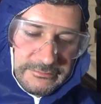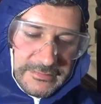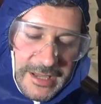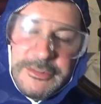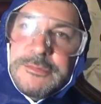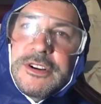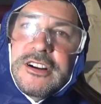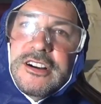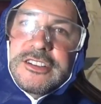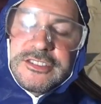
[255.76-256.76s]
damage my
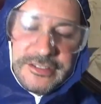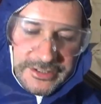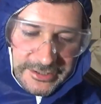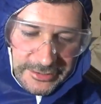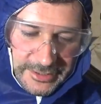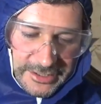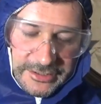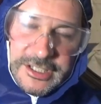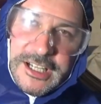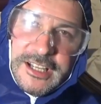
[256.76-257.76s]
eyes in this situation.